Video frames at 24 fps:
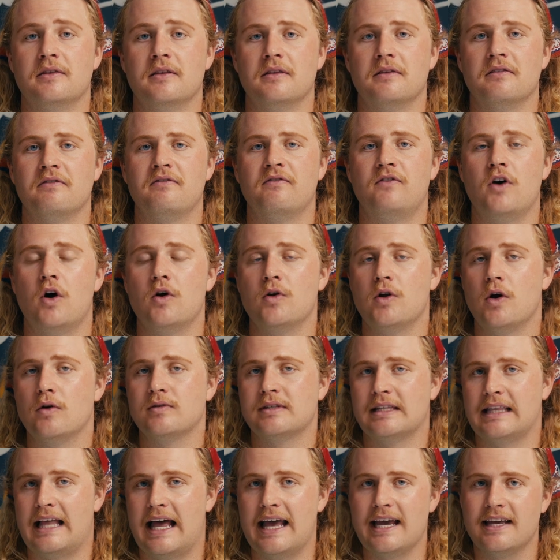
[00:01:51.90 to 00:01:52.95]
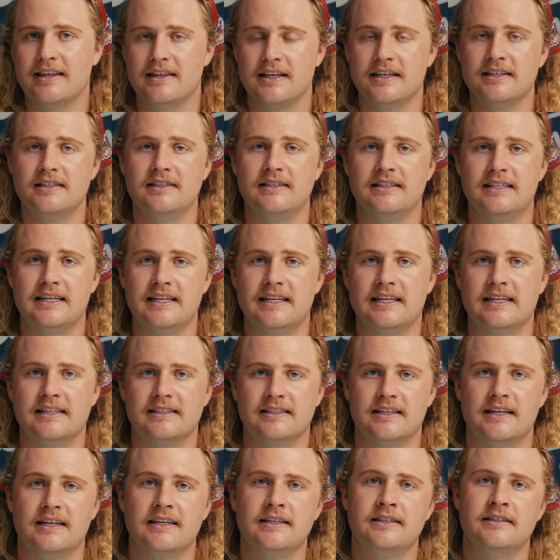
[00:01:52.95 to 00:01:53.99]
photos like this did
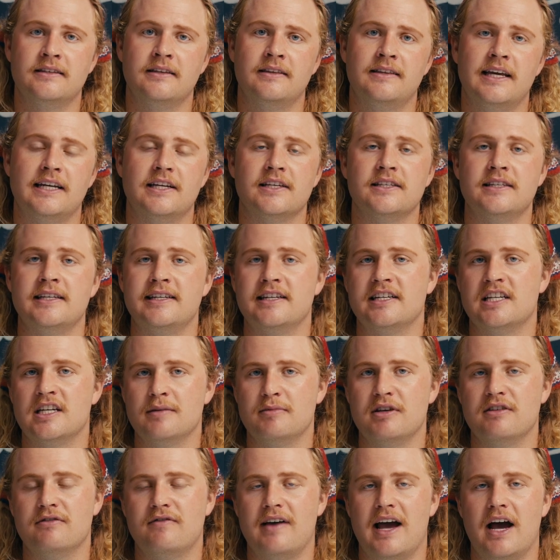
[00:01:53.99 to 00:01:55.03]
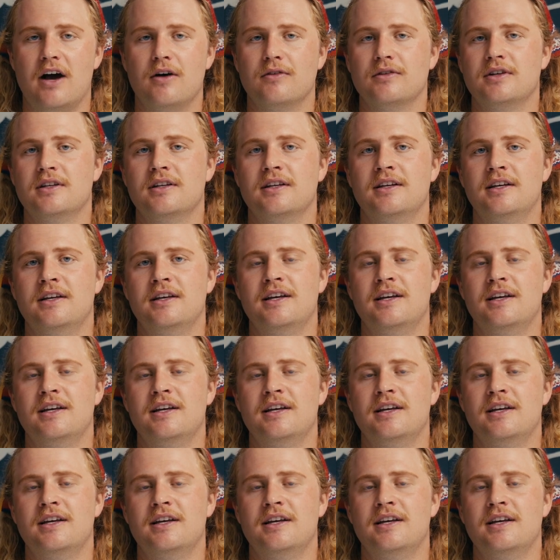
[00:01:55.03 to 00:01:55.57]
exist. They just needed to be found.